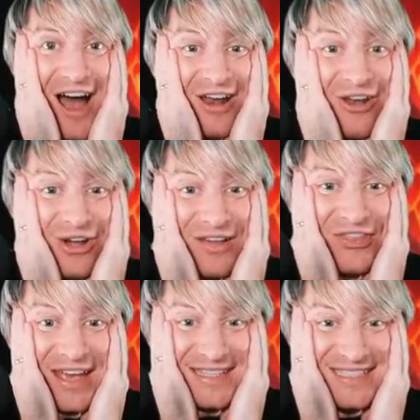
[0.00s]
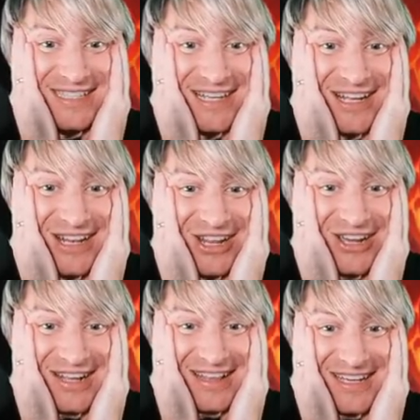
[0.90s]
Look at this.
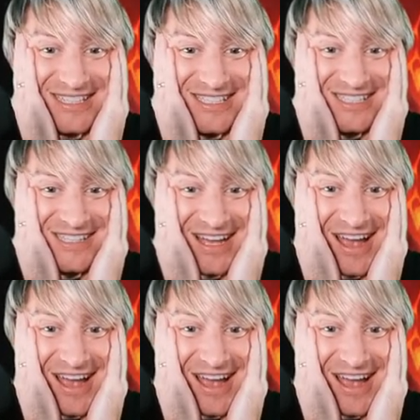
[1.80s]
Look at this.